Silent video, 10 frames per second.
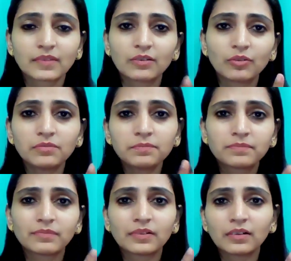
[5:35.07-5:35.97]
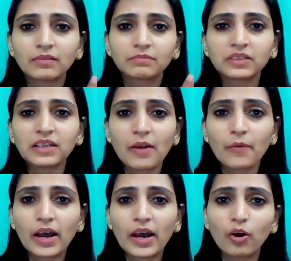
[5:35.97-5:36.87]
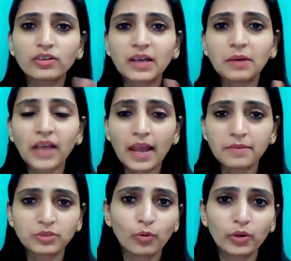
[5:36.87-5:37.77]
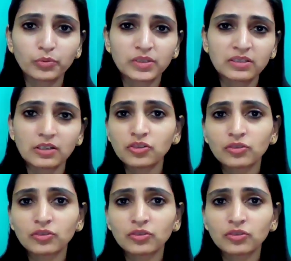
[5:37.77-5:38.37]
you know, DIY, or sometimes you want to stitch,